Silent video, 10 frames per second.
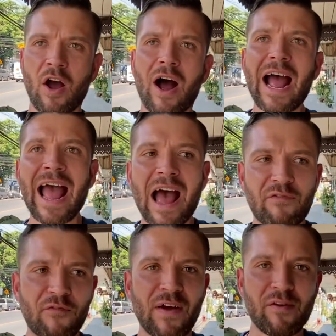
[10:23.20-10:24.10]
I have
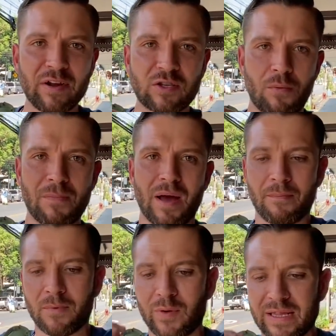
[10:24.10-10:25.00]
a favourite
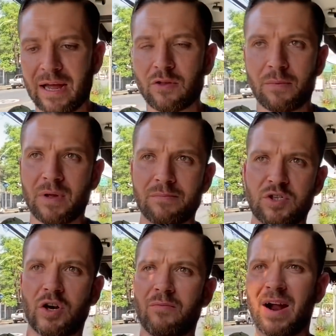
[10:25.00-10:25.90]
KOOY tom yum
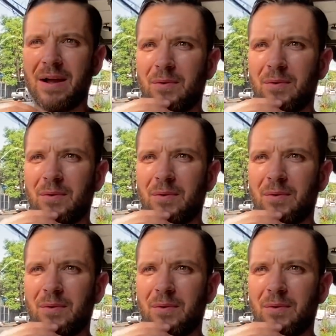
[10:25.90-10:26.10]
shop, right?